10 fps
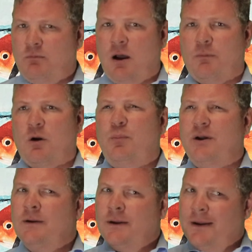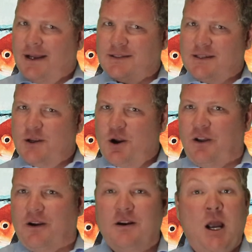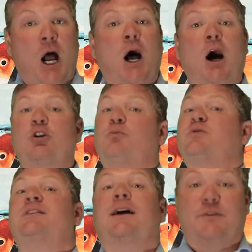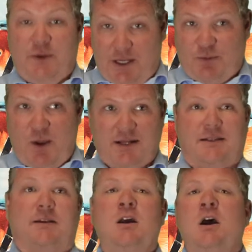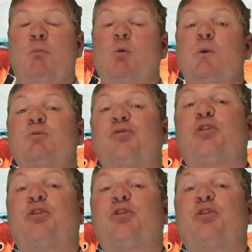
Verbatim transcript: number, but as I said earlier, 100% to be expected. But we were